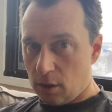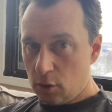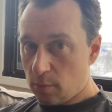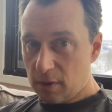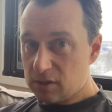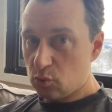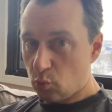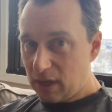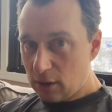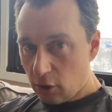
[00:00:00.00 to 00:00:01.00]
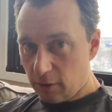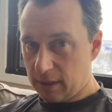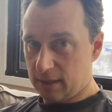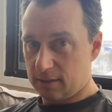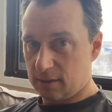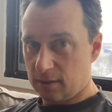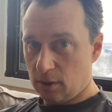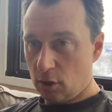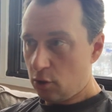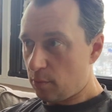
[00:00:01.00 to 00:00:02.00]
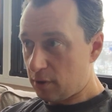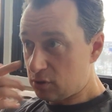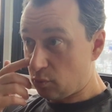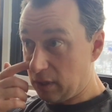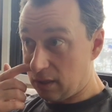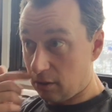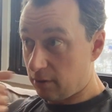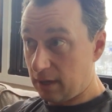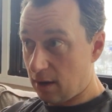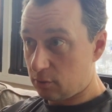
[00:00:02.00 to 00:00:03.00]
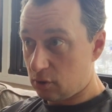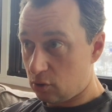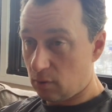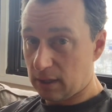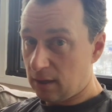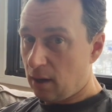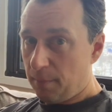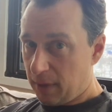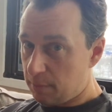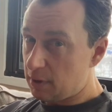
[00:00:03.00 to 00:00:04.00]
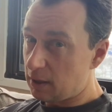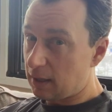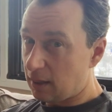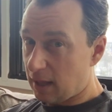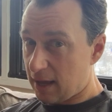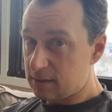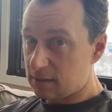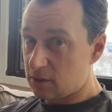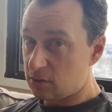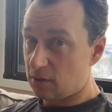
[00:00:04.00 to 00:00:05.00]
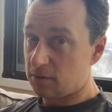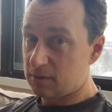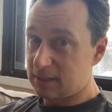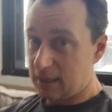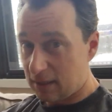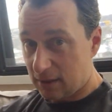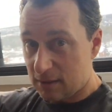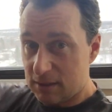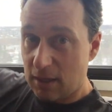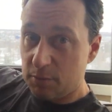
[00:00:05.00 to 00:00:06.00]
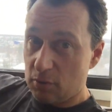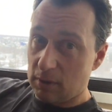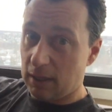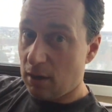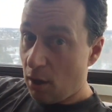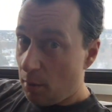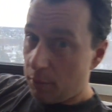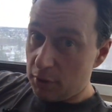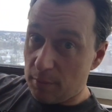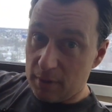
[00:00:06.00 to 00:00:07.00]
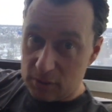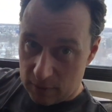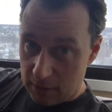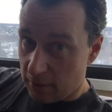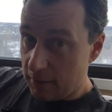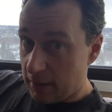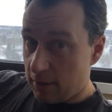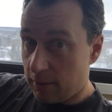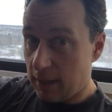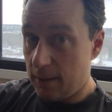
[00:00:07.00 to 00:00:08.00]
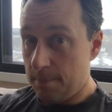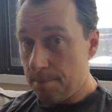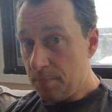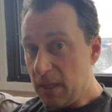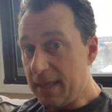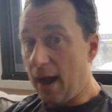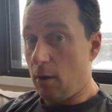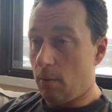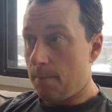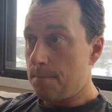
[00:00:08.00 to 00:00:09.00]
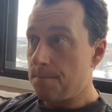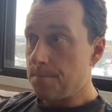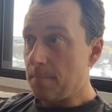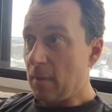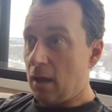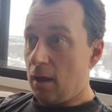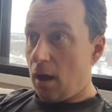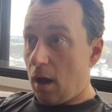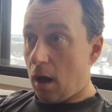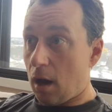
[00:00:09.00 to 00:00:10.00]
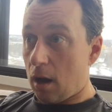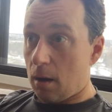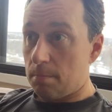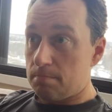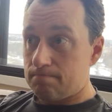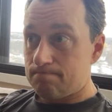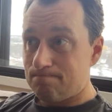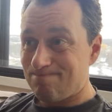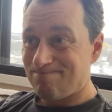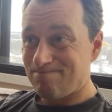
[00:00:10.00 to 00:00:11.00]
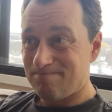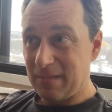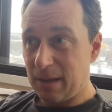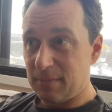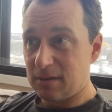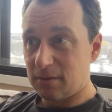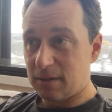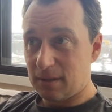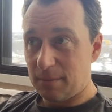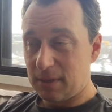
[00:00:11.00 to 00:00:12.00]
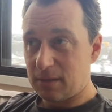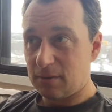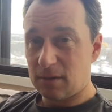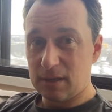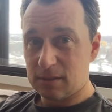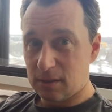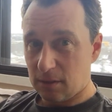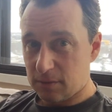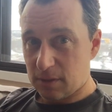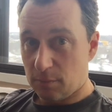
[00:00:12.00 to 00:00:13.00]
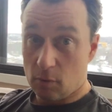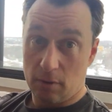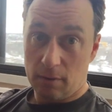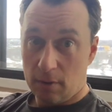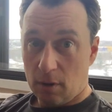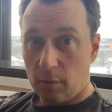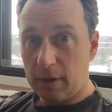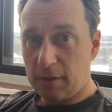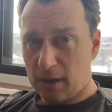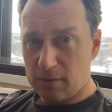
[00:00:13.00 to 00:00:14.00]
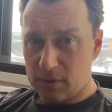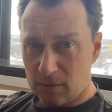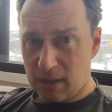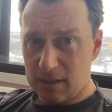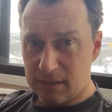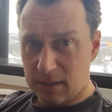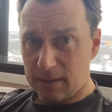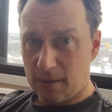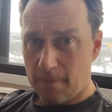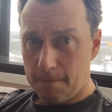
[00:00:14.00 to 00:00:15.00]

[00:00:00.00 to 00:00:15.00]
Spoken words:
You must relearn it. You must relearn how to do it. Maybe a little less because you understand it conceptually, but you must relearn it, okay? Now, let me tell you guys a little something. Well, what do you think I was doing last night?